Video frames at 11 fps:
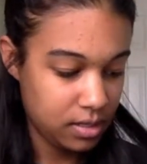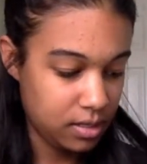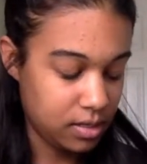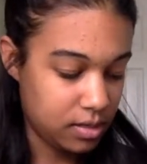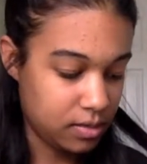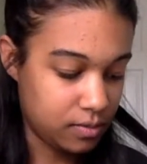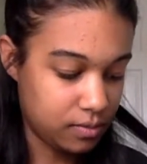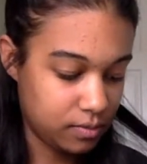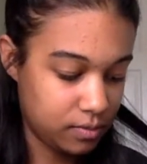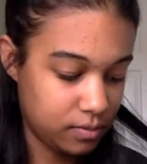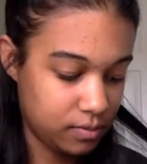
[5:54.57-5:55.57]
you know,
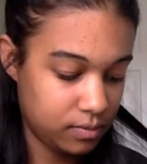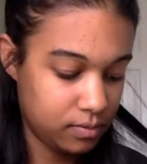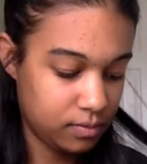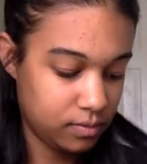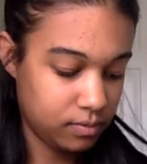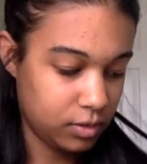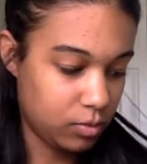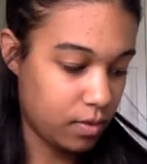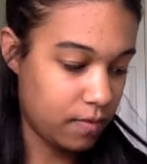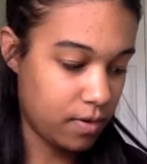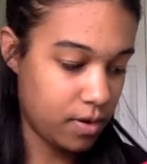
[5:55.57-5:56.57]

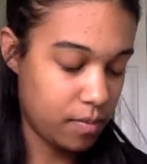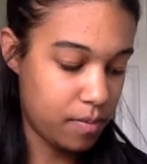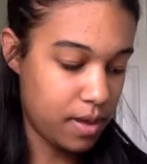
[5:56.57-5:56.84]
revert